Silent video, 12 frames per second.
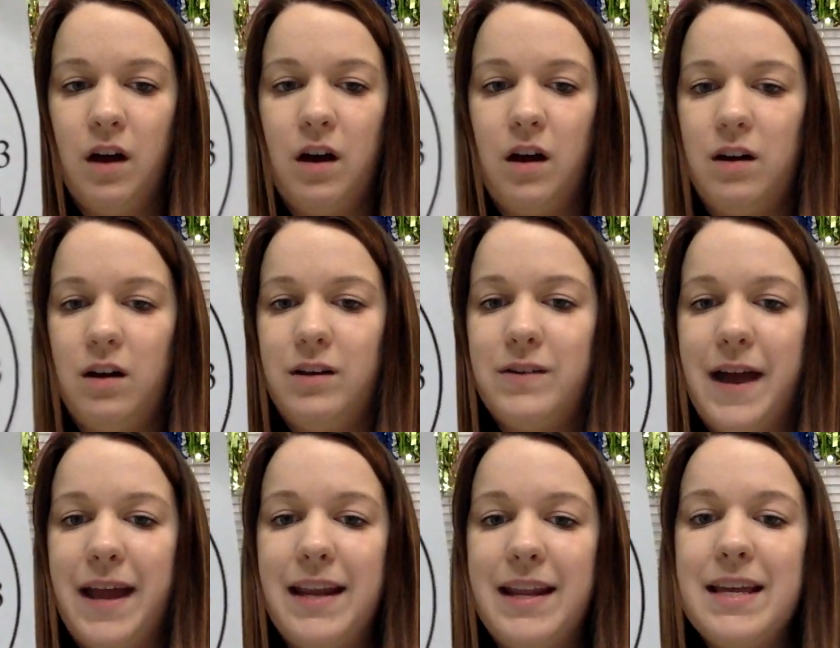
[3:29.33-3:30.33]
All
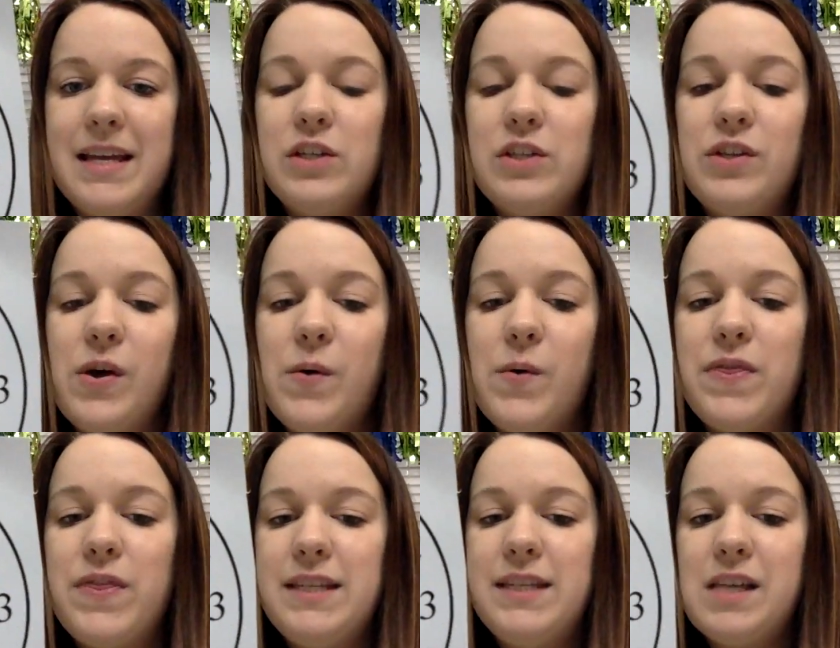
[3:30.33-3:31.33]
right. So
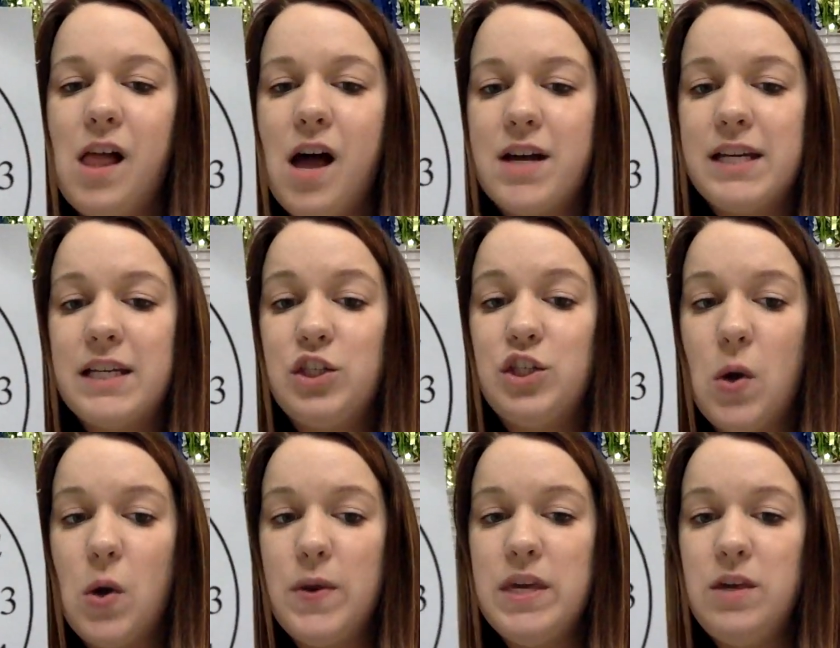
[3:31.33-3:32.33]
this clock is
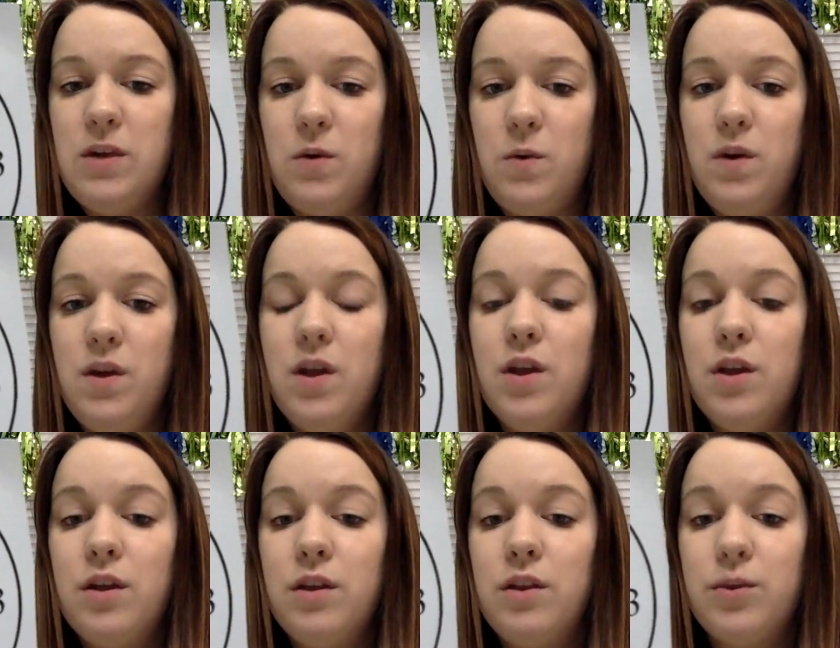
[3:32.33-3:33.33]
showing you
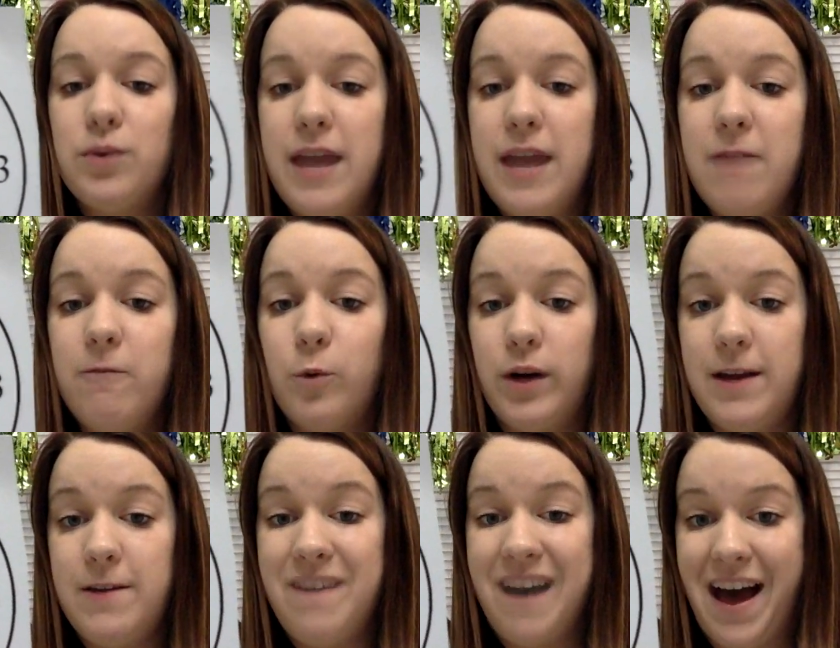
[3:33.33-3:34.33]

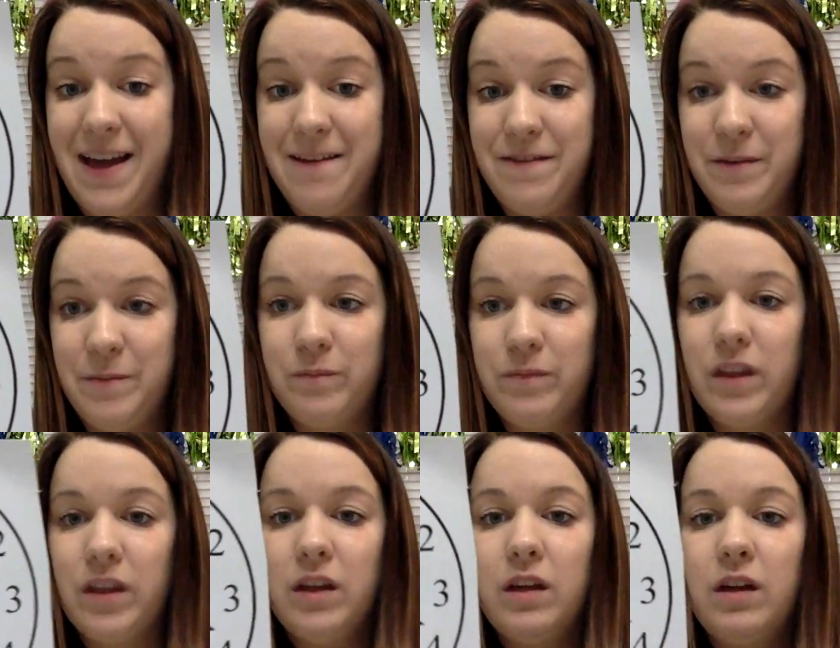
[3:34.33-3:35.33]
3:45.
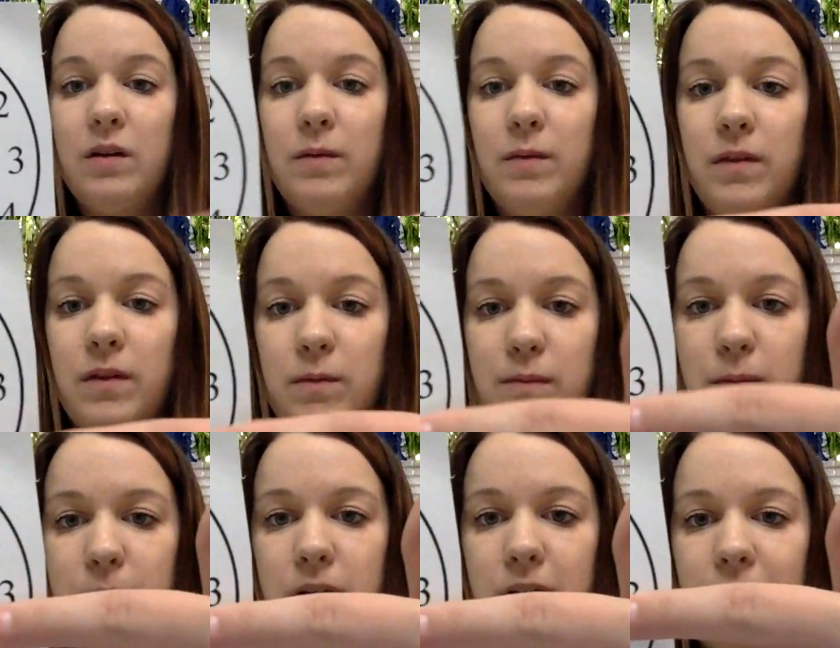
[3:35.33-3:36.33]

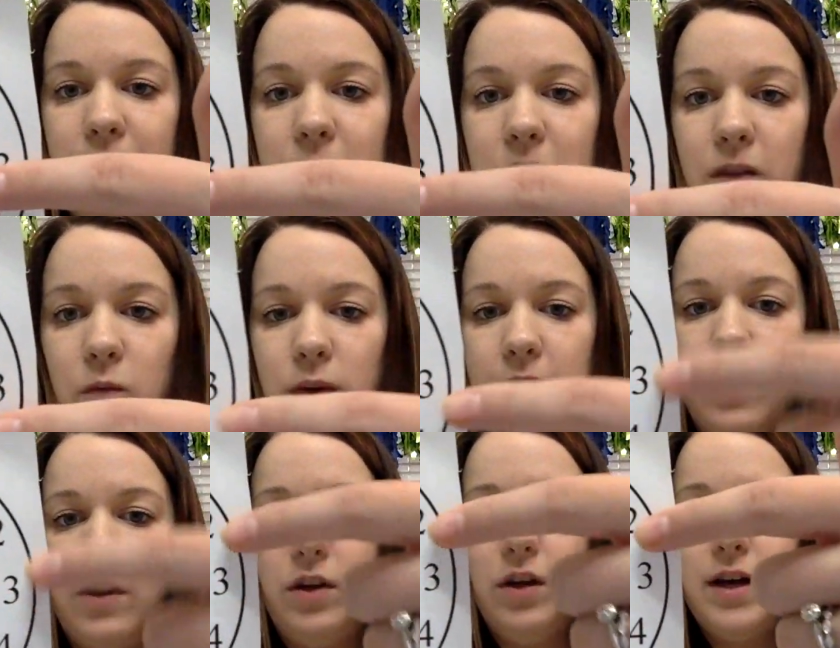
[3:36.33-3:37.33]
Remember, we got
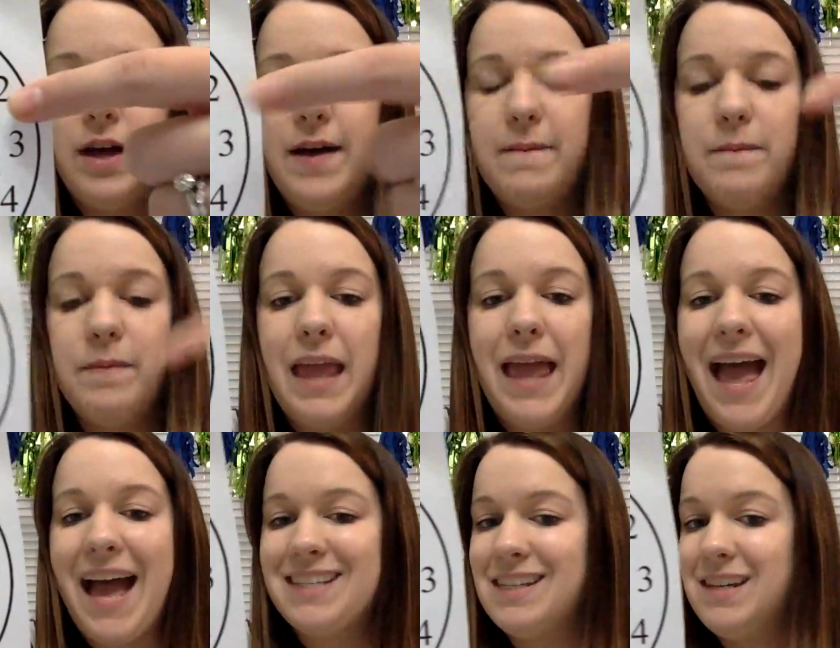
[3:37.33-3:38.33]
to hook up. It
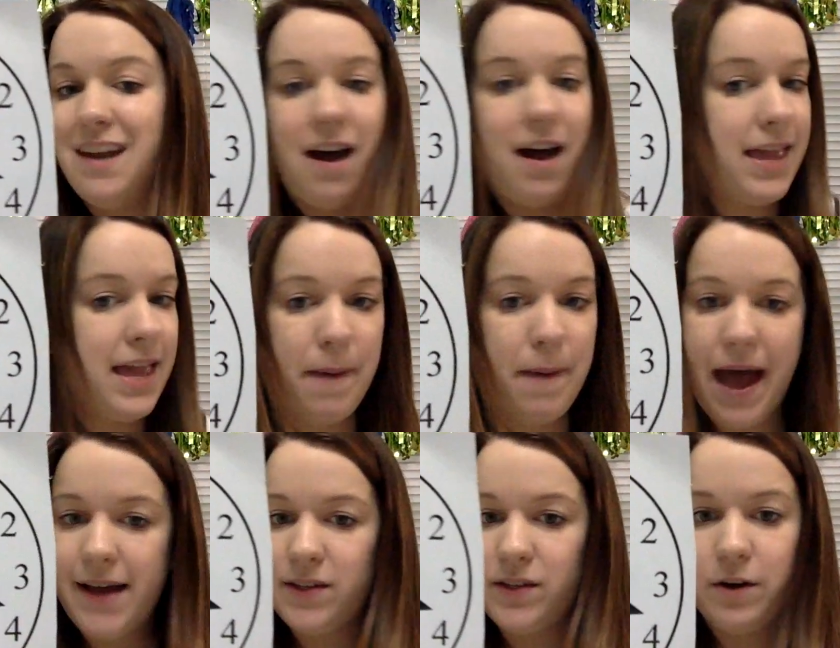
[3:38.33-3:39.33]
has not yet
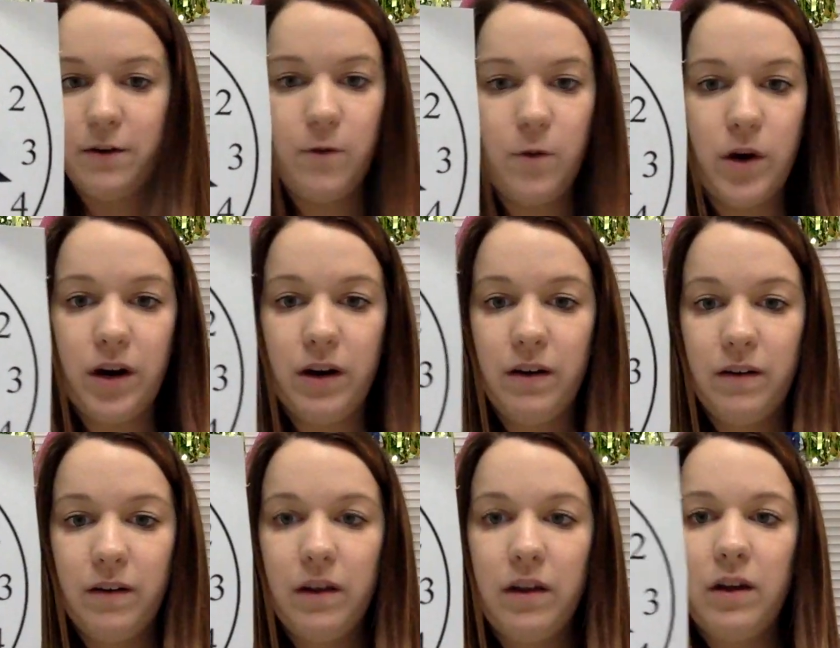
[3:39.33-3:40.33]
passed our 4.
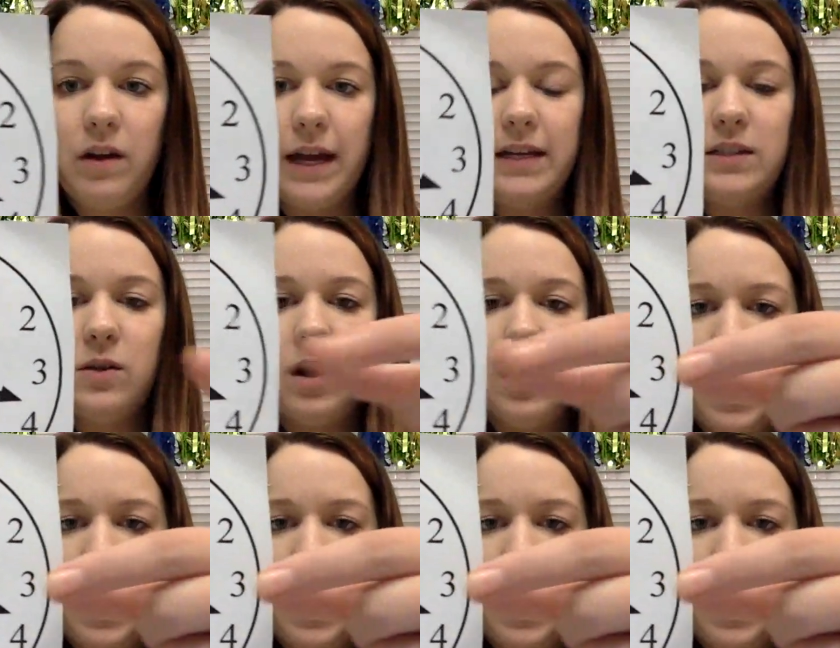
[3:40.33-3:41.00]
Okay, so our